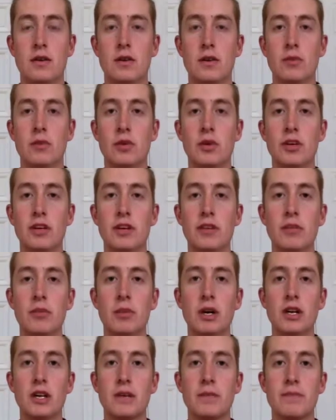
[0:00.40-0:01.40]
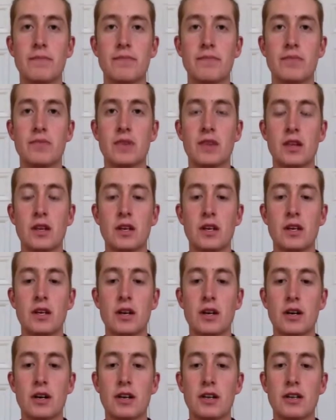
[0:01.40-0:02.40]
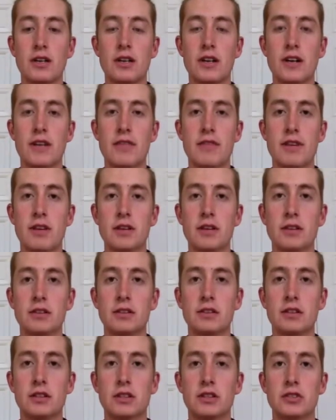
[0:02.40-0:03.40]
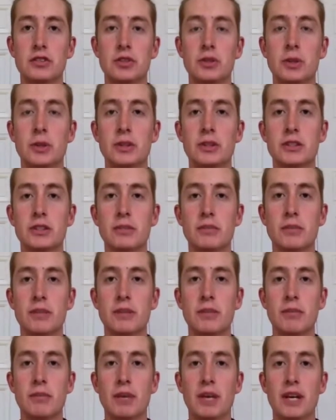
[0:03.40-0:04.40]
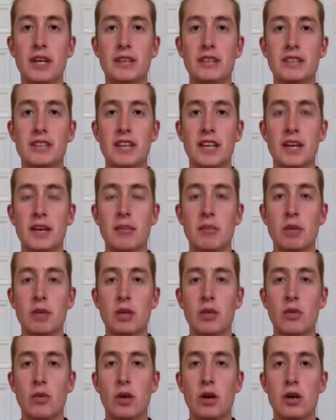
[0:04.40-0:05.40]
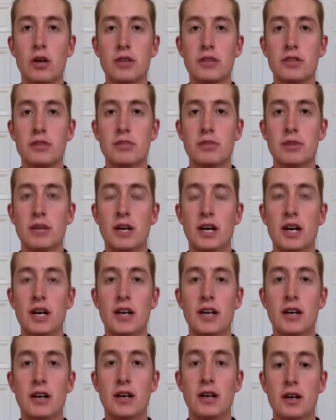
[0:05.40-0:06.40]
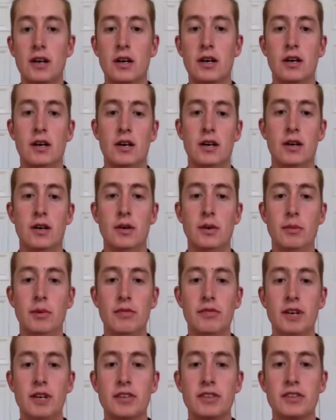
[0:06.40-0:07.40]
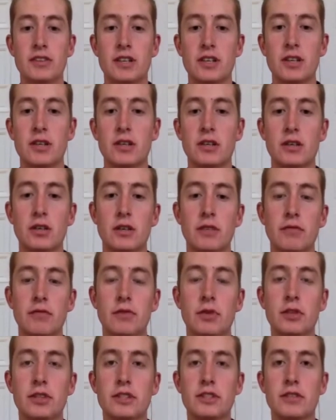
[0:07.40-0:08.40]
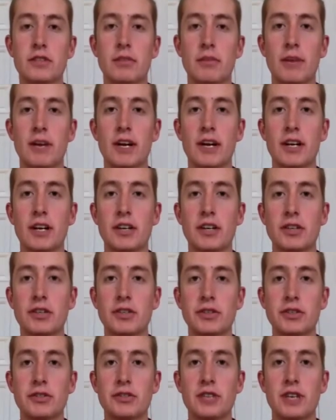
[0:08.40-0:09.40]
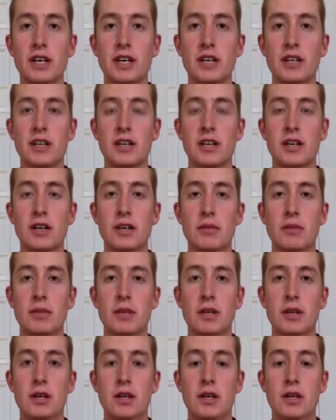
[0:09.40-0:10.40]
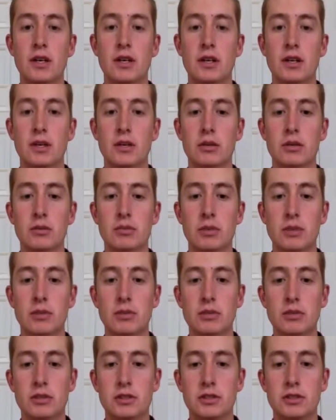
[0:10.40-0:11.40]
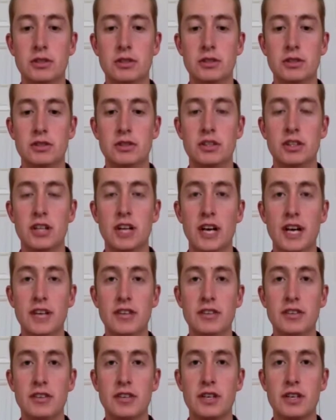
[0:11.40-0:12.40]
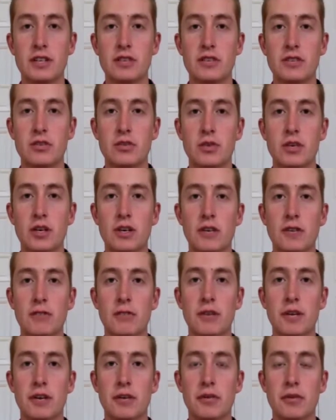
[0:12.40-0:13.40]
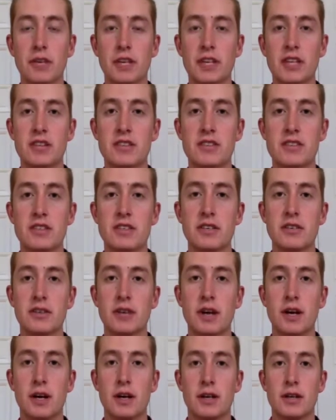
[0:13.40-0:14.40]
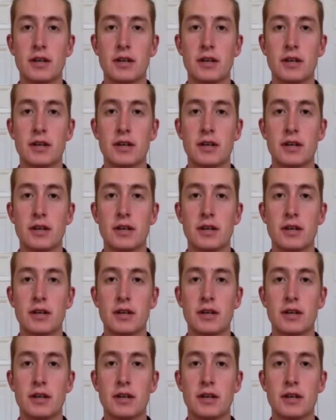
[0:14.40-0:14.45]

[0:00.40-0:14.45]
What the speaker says: Good morning, everybody. The article that I found is called Tourism Impacts Gambian Water Supply. I found this article on voiceofamericanews.com. It was published July 2012 by Ricky Sirach.